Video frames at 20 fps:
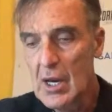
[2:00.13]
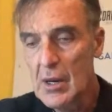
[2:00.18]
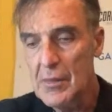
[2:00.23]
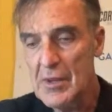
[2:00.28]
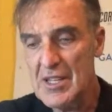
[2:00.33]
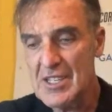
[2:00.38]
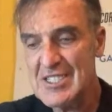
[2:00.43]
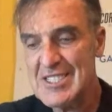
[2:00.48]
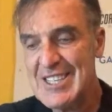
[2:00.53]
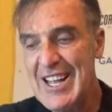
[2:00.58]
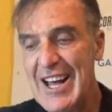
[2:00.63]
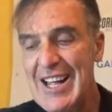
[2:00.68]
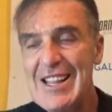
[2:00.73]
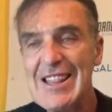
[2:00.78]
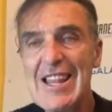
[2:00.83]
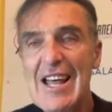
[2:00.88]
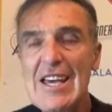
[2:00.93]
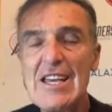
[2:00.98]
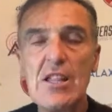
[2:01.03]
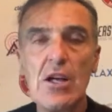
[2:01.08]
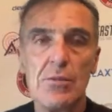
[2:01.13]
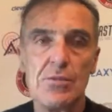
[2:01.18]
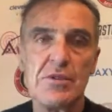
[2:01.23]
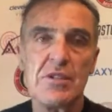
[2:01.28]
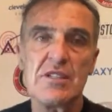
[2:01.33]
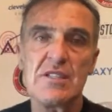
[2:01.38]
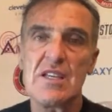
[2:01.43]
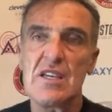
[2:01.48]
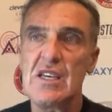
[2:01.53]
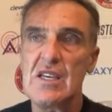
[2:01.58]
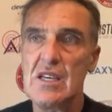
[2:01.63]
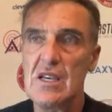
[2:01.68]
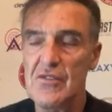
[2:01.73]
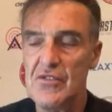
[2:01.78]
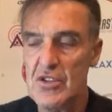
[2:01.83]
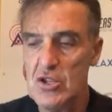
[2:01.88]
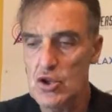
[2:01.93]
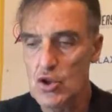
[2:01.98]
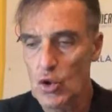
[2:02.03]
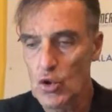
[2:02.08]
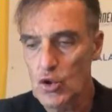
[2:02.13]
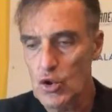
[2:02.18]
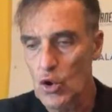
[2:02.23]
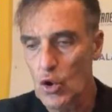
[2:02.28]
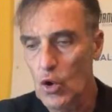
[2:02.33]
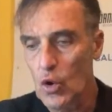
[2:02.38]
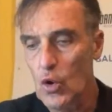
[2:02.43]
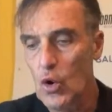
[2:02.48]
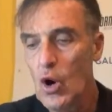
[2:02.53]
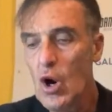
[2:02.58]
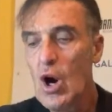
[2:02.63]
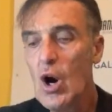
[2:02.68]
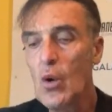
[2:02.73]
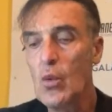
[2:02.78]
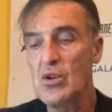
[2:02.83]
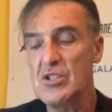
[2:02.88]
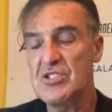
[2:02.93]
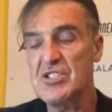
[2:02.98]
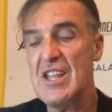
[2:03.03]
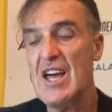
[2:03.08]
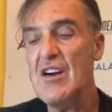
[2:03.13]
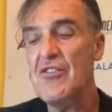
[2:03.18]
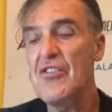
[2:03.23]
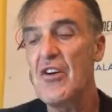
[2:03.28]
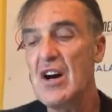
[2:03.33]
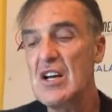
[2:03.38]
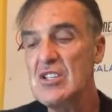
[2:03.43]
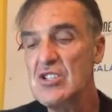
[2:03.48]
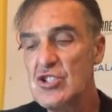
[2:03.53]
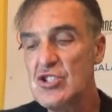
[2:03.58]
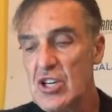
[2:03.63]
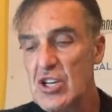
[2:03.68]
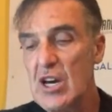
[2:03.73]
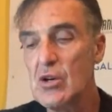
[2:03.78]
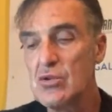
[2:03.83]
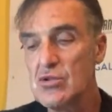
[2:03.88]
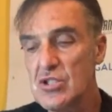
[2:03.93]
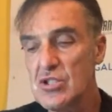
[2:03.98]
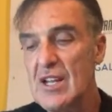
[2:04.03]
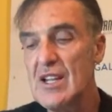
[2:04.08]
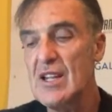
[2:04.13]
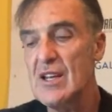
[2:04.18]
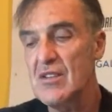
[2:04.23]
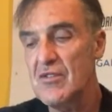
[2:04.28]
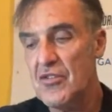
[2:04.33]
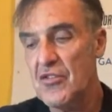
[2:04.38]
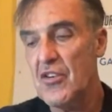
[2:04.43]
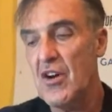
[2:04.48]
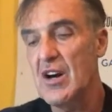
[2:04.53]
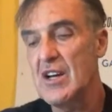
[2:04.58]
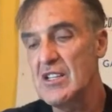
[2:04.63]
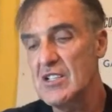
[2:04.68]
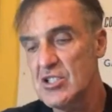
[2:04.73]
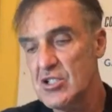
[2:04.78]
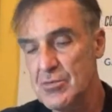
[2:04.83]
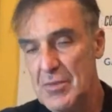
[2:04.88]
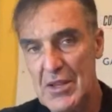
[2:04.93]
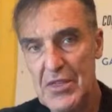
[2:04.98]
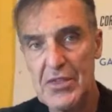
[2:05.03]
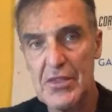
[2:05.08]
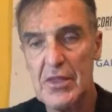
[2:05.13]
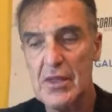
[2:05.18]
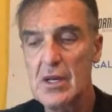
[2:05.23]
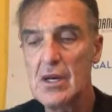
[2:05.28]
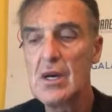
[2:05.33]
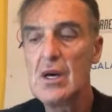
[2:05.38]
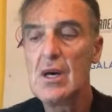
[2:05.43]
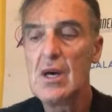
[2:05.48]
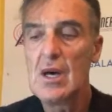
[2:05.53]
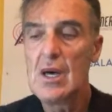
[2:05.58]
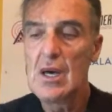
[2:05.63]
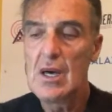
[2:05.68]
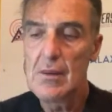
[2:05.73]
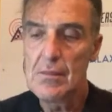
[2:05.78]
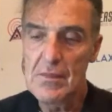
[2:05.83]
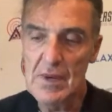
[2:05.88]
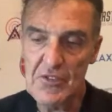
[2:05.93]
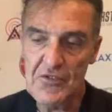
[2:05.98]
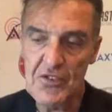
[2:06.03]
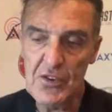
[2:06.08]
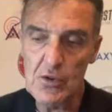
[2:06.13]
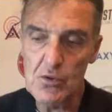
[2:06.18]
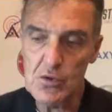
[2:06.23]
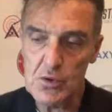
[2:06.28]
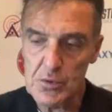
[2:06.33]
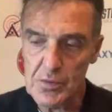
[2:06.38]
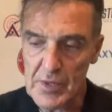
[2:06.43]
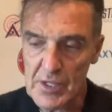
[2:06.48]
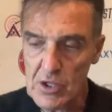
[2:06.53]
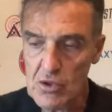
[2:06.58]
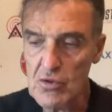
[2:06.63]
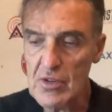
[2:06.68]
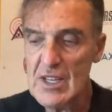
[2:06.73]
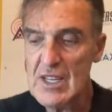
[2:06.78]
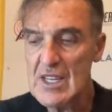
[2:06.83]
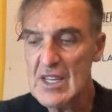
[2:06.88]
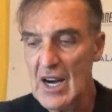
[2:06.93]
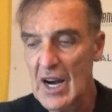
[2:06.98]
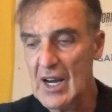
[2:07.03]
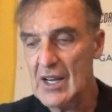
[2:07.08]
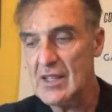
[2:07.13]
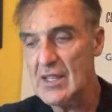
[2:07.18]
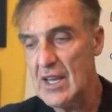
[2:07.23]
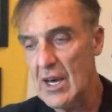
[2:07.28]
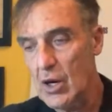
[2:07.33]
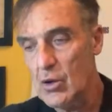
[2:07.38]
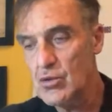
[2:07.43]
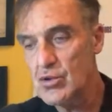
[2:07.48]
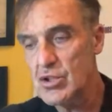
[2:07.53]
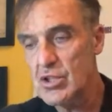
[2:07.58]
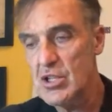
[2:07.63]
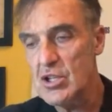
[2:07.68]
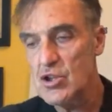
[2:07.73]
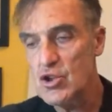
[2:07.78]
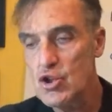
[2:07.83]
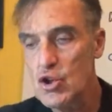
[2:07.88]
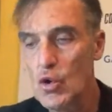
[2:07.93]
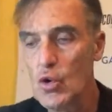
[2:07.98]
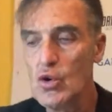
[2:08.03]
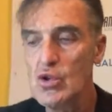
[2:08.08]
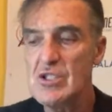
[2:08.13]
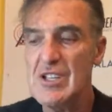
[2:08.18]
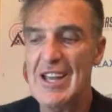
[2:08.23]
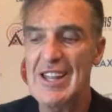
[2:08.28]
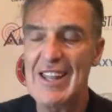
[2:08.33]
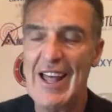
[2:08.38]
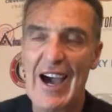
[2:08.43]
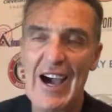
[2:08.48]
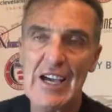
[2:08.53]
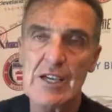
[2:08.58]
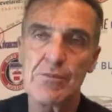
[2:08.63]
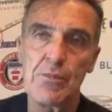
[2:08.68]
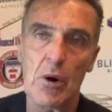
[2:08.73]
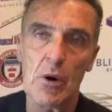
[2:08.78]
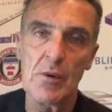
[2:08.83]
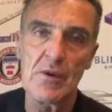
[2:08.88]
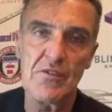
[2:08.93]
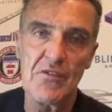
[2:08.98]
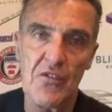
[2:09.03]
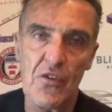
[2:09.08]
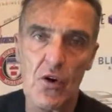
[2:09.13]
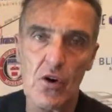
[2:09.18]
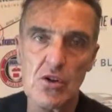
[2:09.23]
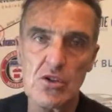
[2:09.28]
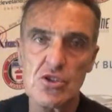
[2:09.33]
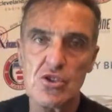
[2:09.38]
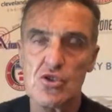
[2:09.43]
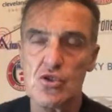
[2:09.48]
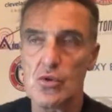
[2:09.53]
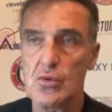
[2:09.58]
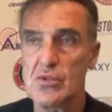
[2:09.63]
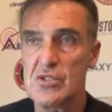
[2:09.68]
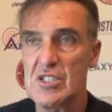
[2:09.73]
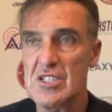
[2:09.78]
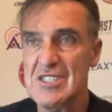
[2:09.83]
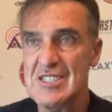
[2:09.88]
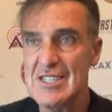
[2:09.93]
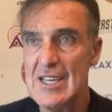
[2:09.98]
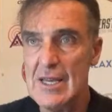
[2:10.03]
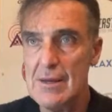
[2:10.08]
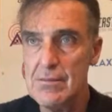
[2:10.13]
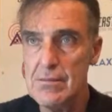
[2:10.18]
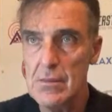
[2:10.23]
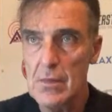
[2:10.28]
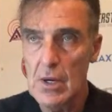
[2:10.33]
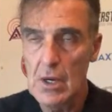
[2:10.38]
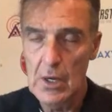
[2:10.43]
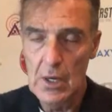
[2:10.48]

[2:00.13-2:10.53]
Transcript: But the starting lineup today, if you don't know, was Stefan, Giles, Lenihan, Fry and Smith. Midfield was McGree, Hackney, Howson and Jones, and Akpom and Foz. So it was the same